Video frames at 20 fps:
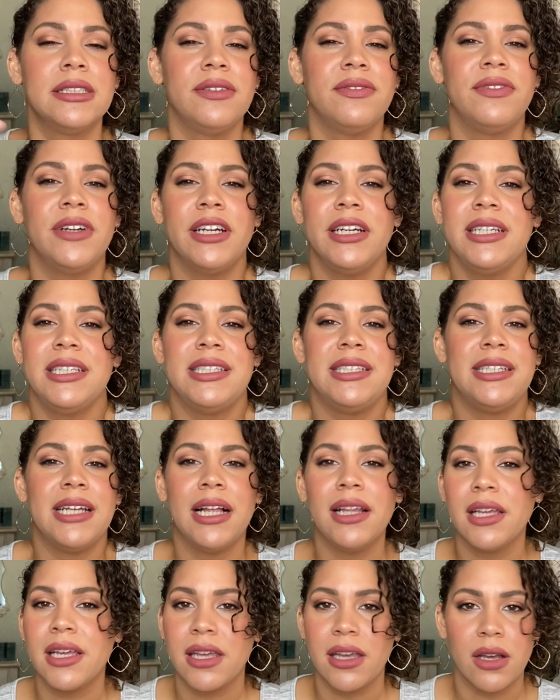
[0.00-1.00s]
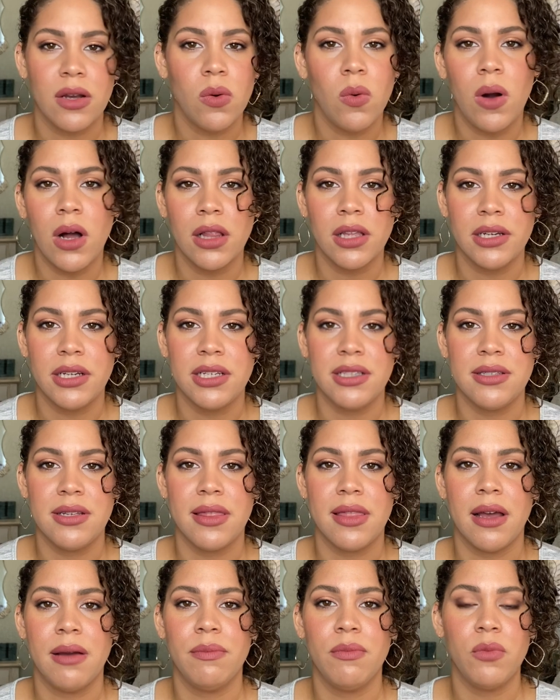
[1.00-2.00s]
very delicate quality
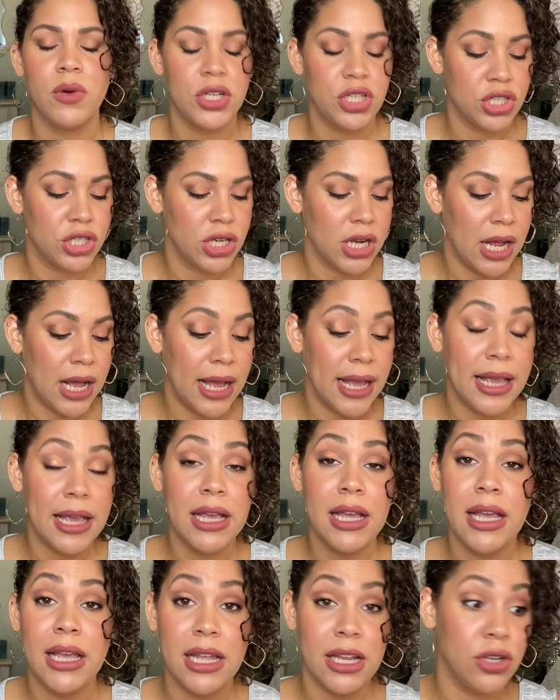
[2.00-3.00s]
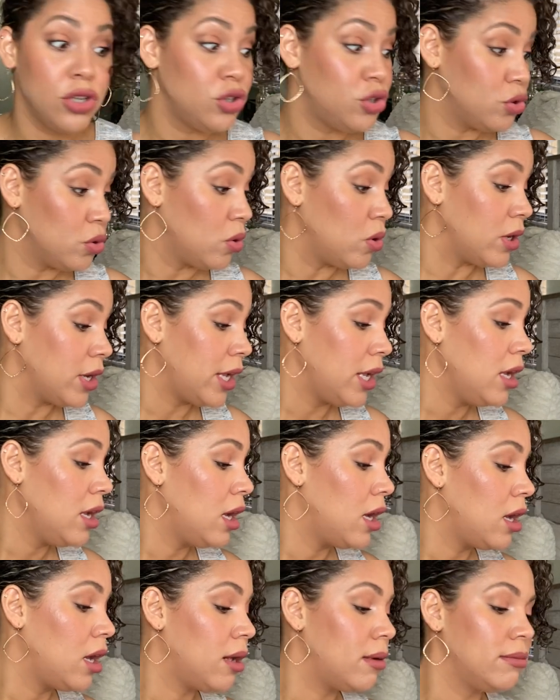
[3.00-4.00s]
to them, which I enjoy.
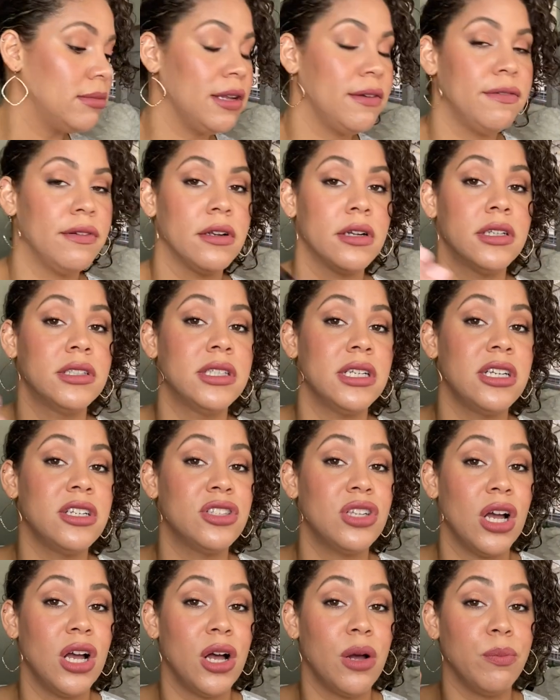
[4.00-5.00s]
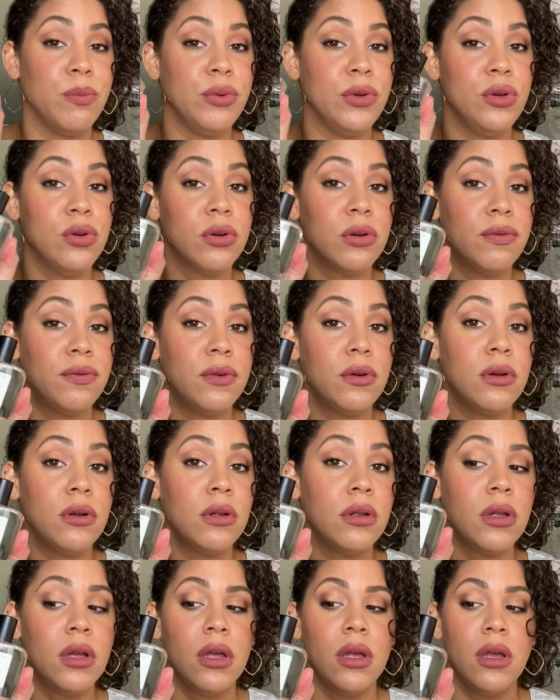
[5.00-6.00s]
Le Fleurs is a
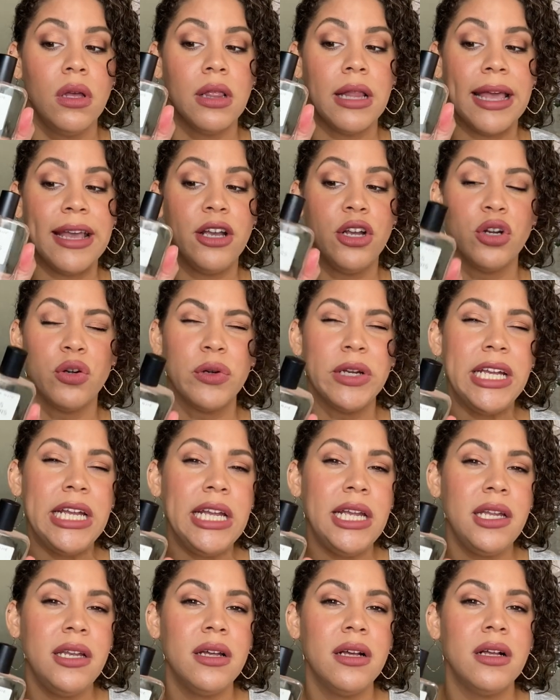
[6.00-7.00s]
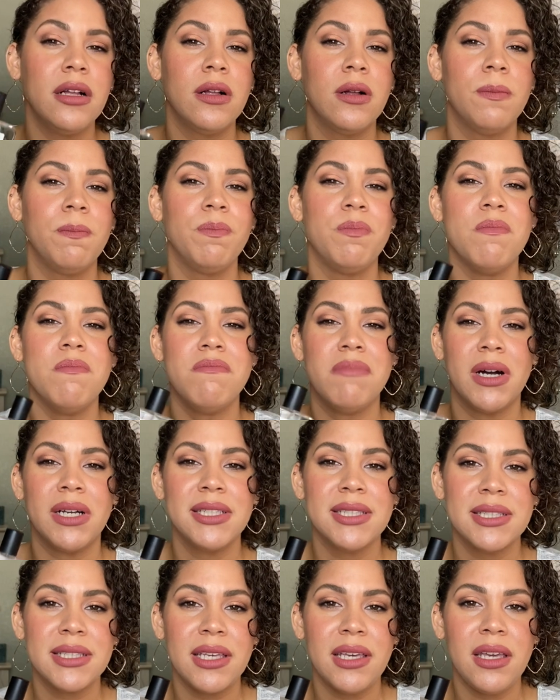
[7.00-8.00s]
beautiful like green
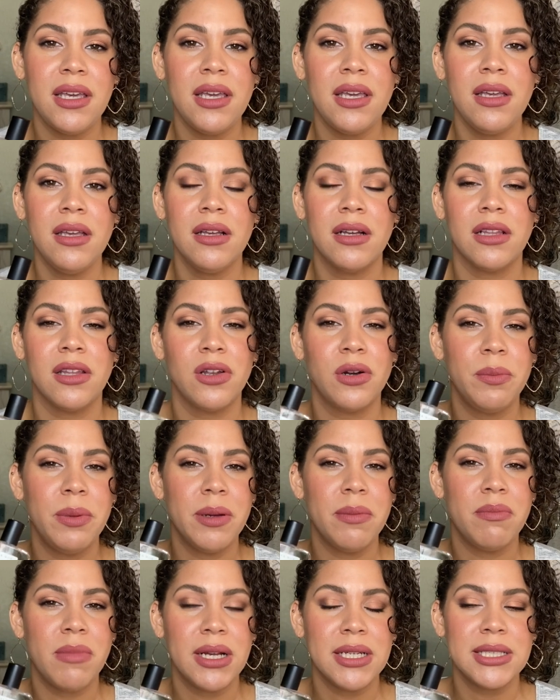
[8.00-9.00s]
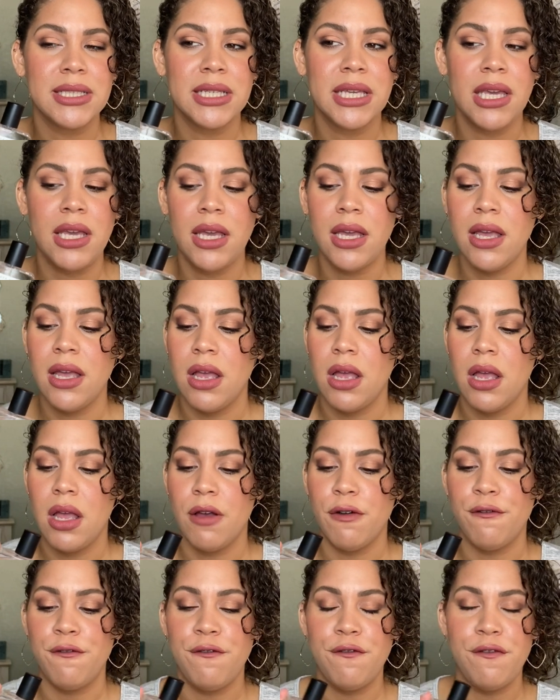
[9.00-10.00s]
musky, a little bit musky
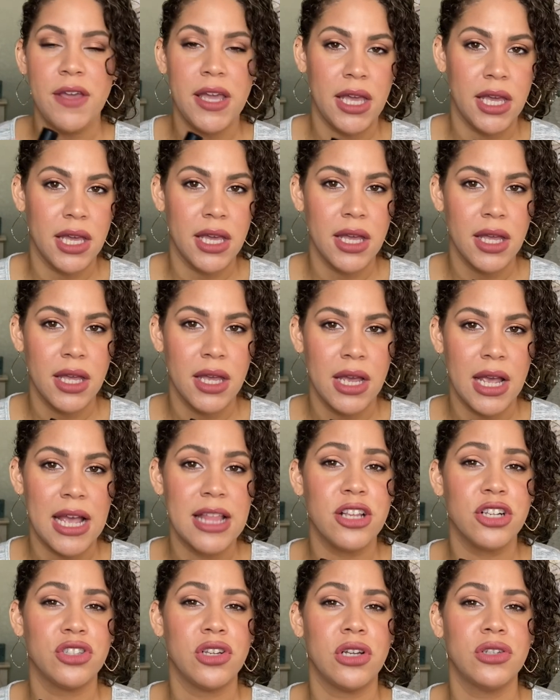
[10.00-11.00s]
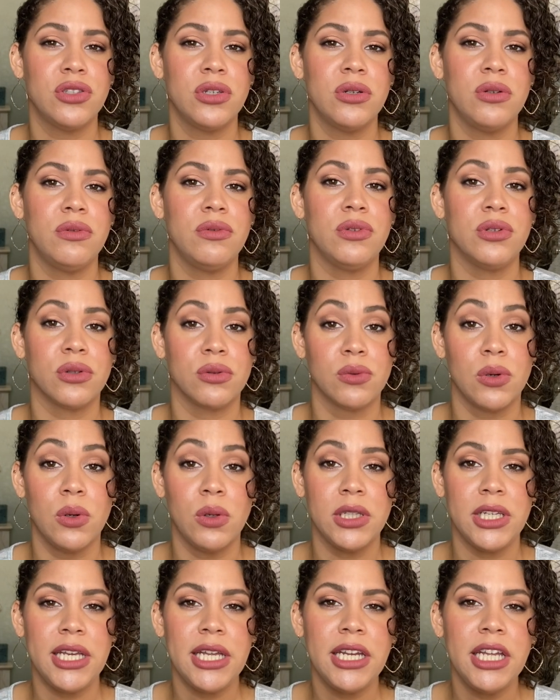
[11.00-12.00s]
fig, and there's also
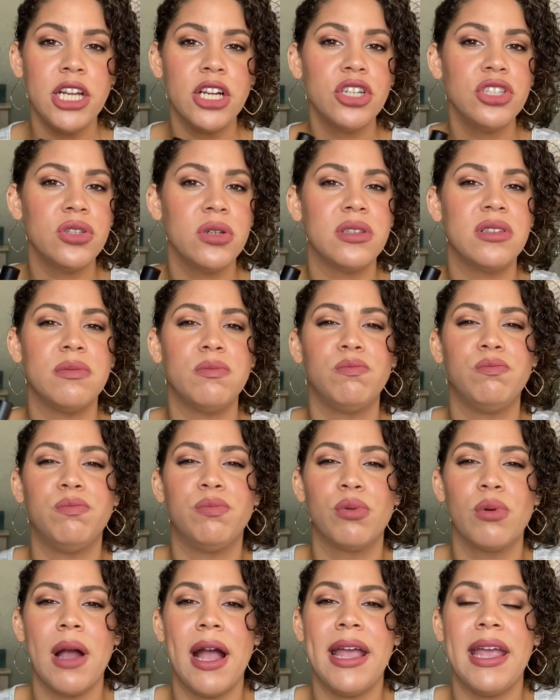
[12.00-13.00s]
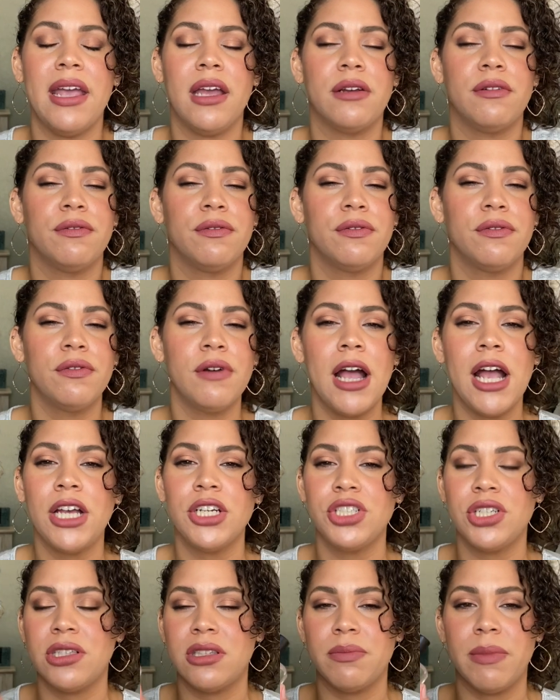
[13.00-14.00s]
neroli in here, so it's bright and
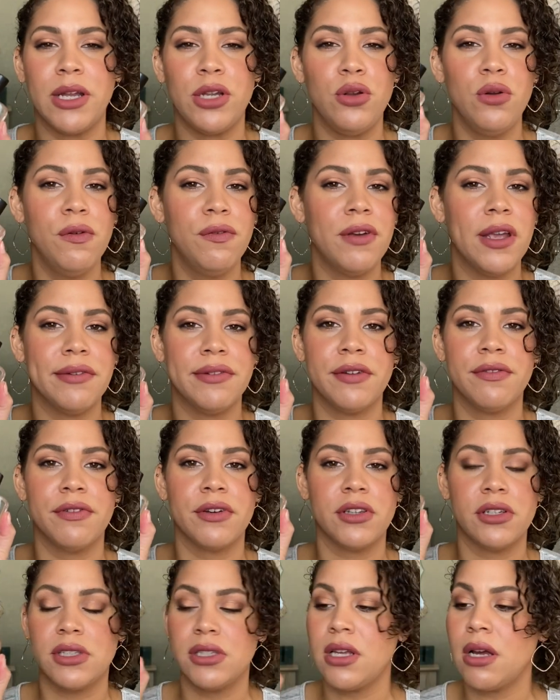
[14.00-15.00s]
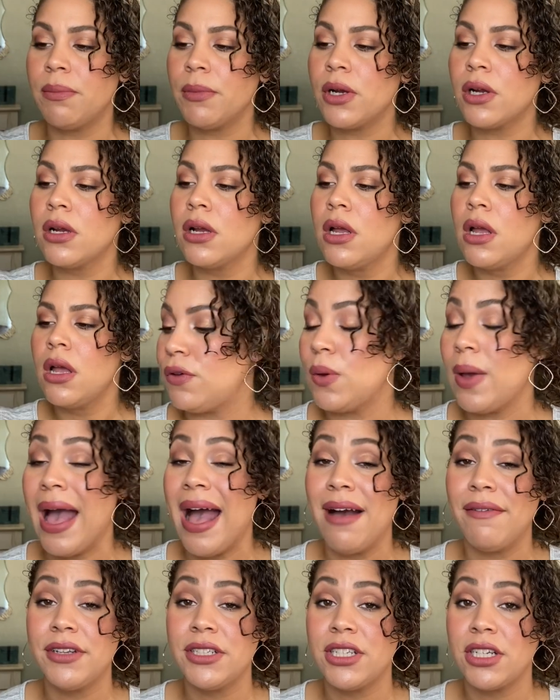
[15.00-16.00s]
fresh. It's my new favorite for the summer. If you
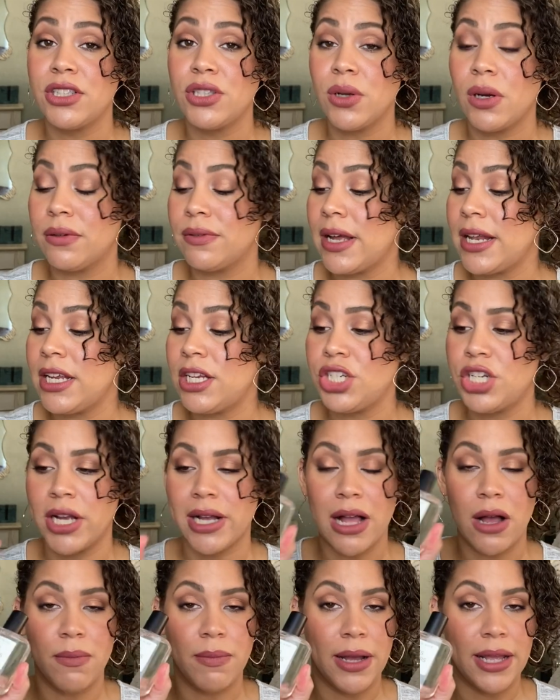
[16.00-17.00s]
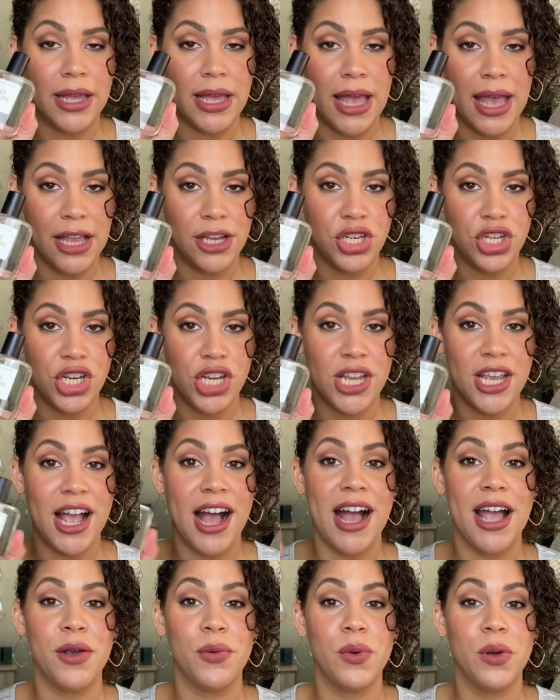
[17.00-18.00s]
haven't done so already, check out Maya NG.
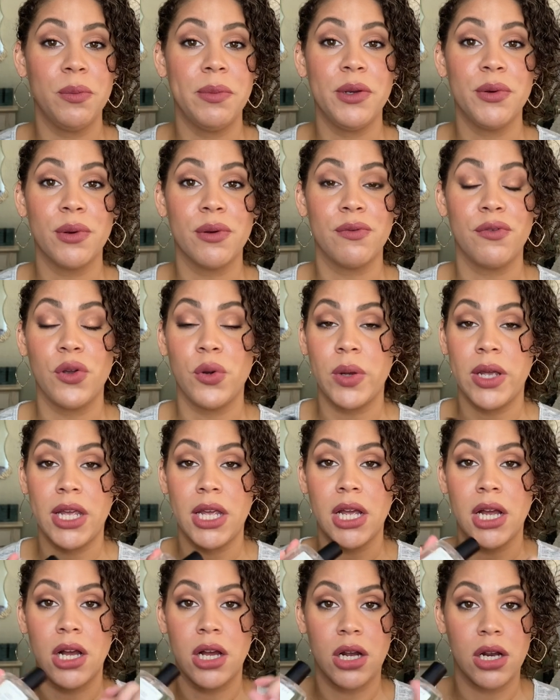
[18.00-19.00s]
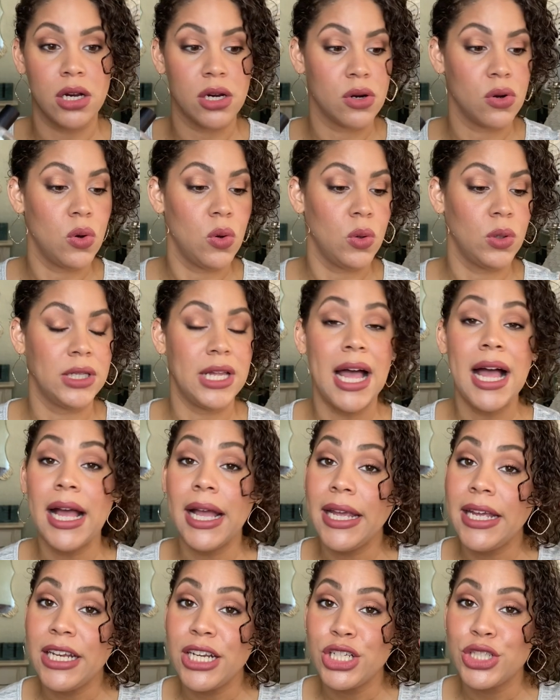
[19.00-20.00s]
I will be reviewing her whole
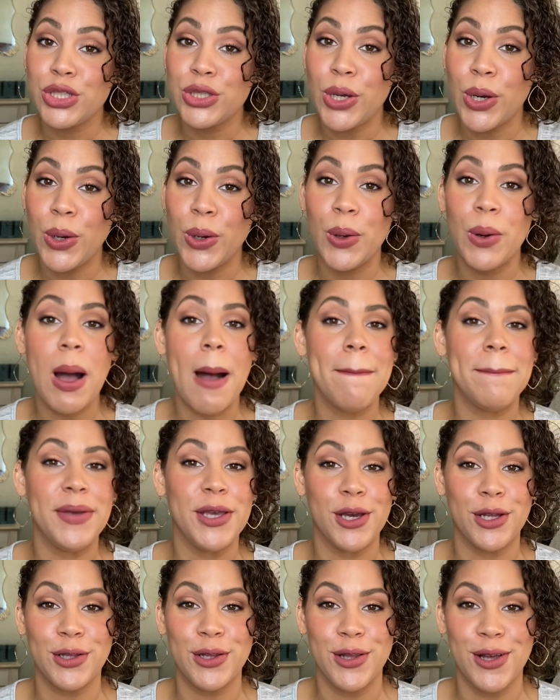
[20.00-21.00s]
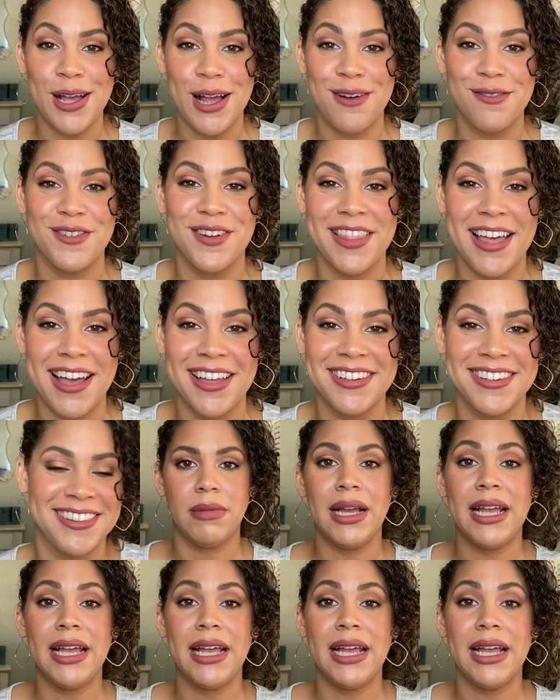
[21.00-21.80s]
line, so be on the lookout for that.